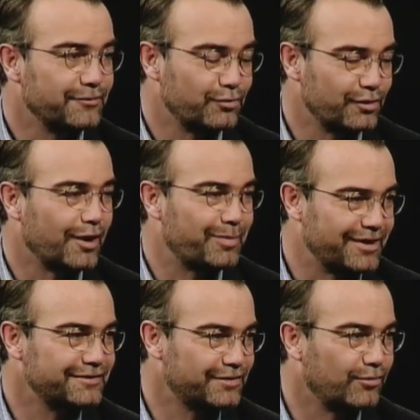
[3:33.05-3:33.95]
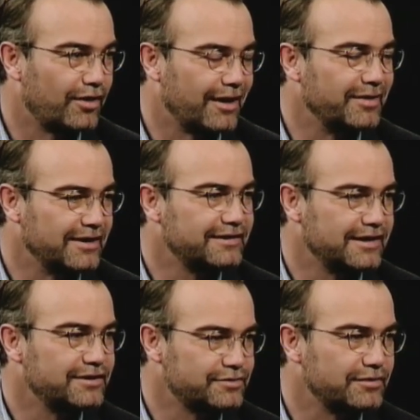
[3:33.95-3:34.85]
we're up against the wall. I mean, it
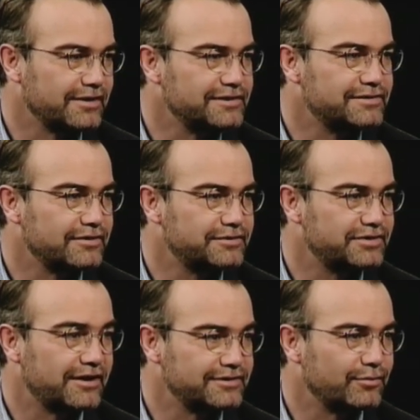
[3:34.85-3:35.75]
is really a serious challenge.